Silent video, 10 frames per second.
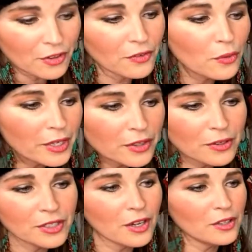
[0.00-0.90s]
They're
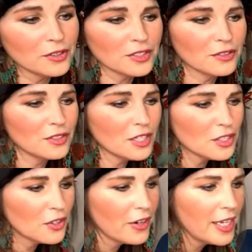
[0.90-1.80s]
$43. Such
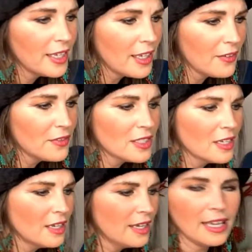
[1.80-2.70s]
a great gift
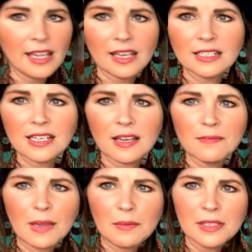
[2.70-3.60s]
and uh,
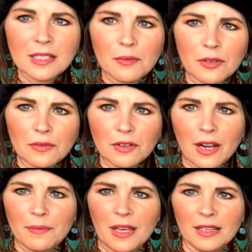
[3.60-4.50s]
maybe someone will
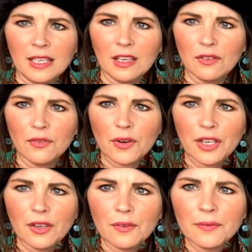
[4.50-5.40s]
grab that link for
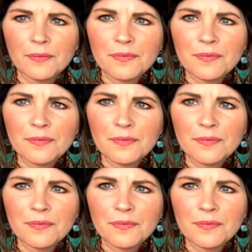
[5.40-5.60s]
you.